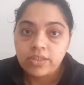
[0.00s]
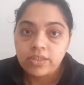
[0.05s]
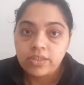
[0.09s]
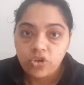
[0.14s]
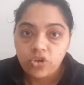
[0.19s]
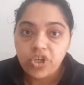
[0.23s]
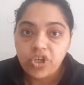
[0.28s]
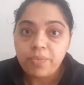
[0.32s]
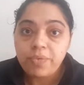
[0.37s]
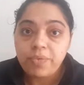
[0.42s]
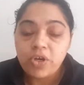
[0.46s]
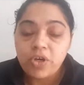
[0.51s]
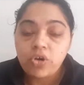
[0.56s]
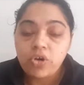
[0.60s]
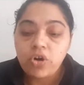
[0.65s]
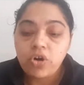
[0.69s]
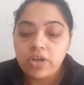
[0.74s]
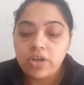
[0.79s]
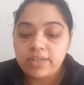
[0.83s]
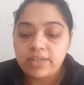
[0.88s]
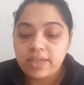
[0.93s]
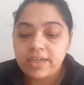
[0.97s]
Okay,
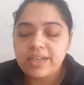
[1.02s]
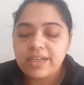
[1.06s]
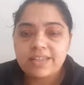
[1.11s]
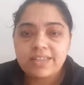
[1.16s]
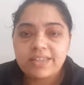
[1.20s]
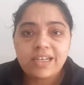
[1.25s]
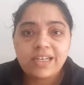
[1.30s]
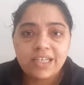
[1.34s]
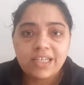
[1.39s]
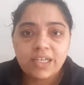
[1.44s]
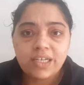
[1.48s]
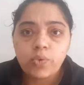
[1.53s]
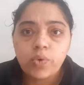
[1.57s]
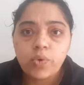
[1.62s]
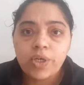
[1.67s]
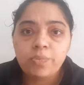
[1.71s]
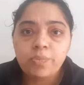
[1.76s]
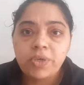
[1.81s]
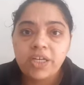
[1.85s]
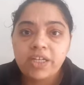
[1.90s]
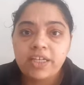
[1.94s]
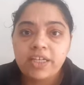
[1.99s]
because it is a
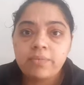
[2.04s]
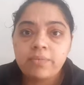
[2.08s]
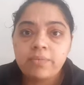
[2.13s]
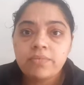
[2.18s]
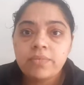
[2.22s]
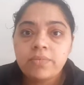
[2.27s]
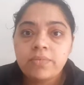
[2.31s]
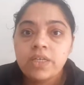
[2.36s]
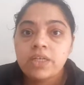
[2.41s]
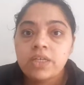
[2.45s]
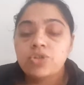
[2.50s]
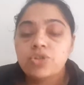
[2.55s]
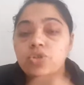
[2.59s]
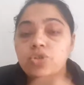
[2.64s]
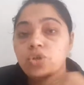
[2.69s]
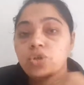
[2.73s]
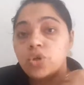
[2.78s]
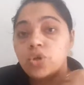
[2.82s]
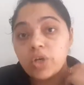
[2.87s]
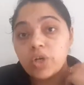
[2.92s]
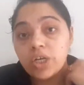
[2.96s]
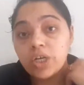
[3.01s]
liquid medium. So
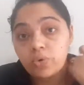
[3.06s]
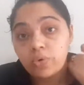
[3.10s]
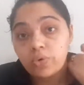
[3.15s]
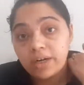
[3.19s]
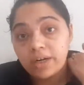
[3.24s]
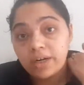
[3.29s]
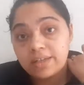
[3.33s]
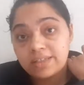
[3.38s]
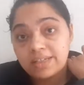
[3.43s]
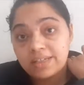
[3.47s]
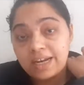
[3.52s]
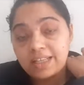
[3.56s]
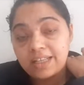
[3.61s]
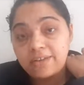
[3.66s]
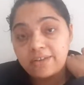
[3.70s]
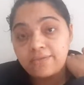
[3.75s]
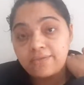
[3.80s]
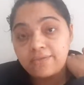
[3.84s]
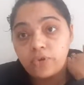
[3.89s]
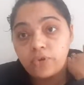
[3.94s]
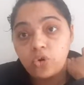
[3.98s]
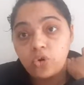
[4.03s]
you need to understand the
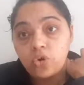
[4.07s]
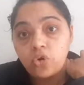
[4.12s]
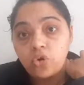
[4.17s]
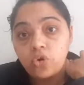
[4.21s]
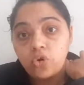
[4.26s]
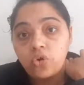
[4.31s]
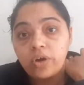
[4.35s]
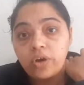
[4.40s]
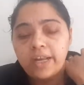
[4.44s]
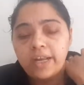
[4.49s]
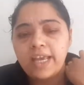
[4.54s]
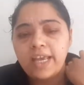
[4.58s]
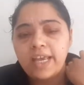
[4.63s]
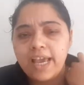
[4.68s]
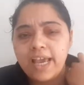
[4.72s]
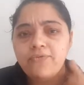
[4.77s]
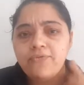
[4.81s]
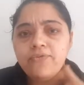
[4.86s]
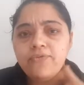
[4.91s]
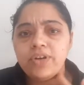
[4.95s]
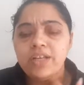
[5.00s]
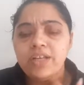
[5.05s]
flow and
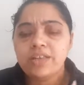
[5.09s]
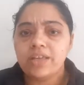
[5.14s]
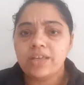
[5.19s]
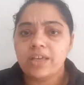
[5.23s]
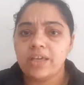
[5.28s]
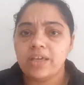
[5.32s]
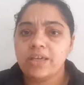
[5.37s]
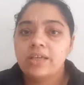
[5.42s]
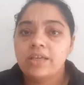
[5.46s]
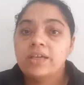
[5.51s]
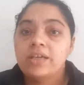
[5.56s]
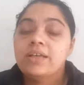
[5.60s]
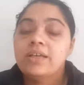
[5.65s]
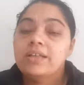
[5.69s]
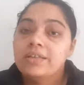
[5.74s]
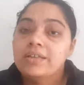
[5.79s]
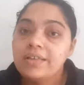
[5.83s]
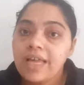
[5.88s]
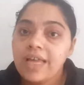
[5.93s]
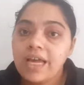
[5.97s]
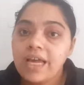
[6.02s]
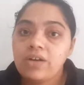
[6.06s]
everything.
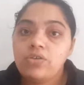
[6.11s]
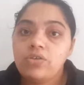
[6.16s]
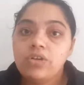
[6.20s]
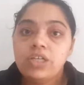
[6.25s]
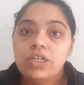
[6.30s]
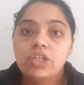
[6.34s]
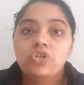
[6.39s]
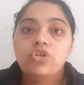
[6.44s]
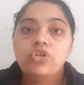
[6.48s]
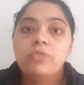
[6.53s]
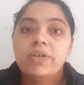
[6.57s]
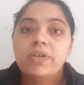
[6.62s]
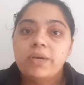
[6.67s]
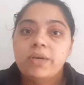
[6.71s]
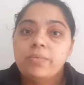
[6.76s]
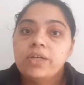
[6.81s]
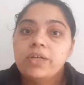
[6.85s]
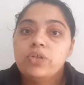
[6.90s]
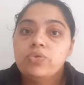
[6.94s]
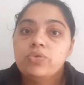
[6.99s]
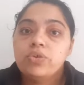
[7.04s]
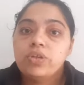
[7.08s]
Then only you'll be
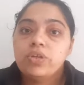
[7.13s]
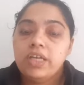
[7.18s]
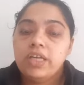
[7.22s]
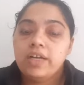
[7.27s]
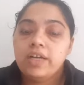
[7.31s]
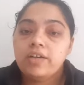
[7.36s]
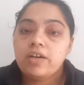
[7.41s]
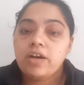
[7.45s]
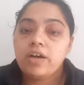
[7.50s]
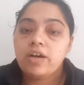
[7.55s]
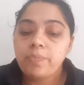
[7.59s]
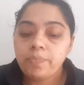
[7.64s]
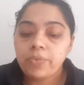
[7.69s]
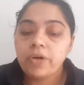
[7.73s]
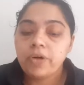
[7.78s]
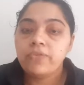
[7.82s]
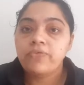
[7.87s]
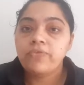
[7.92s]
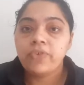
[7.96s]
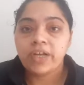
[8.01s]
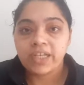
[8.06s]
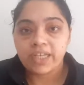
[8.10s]
able to create a
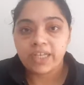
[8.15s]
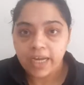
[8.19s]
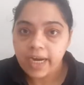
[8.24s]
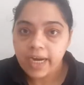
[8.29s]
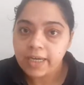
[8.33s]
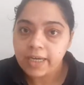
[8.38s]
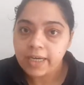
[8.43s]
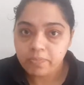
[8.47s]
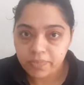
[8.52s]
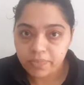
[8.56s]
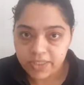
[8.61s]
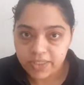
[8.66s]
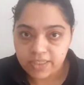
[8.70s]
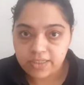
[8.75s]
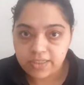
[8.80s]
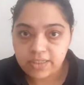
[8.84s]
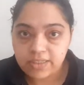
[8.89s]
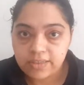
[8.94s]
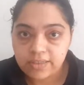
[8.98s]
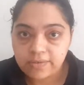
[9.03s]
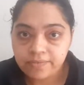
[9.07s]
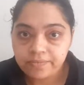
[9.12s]
perfect end
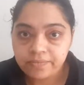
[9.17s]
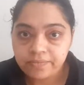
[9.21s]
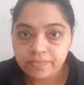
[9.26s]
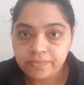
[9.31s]
piece.